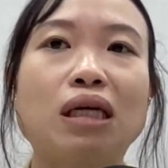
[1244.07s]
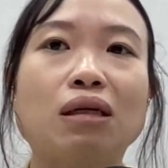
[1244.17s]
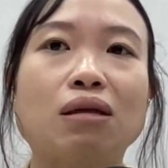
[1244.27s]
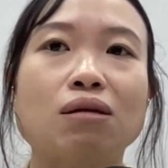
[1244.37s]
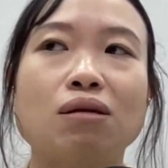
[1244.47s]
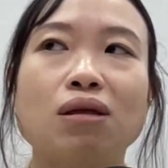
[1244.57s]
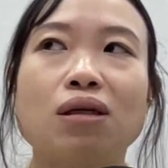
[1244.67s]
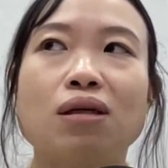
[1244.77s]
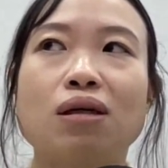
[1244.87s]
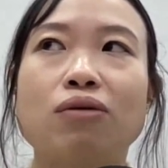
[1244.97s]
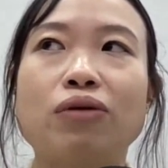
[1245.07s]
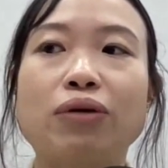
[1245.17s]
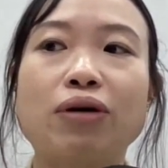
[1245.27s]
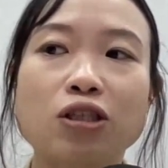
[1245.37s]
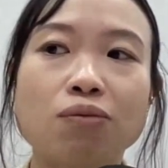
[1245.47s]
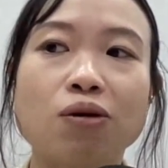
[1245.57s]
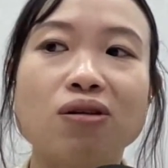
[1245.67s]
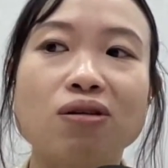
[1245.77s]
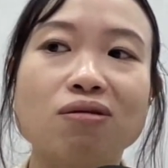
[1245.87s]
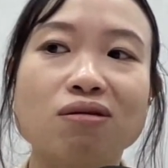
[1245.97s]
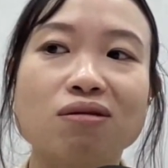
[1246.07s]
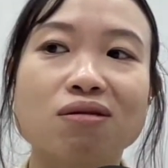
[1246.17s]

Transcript: in regression model.